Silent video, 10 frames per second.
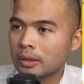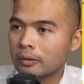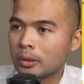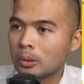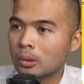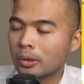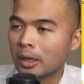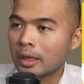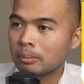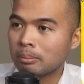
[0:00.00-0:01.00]
if you look
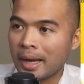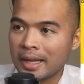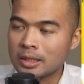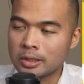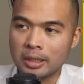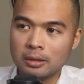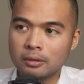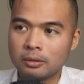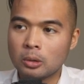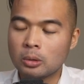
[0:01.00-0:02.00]
at it by
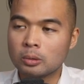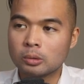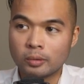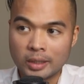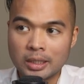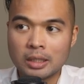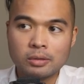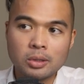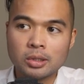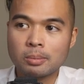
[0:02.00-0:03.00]
itself already
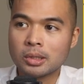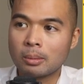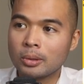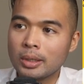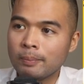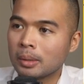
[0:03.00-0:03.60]
gives you some summary,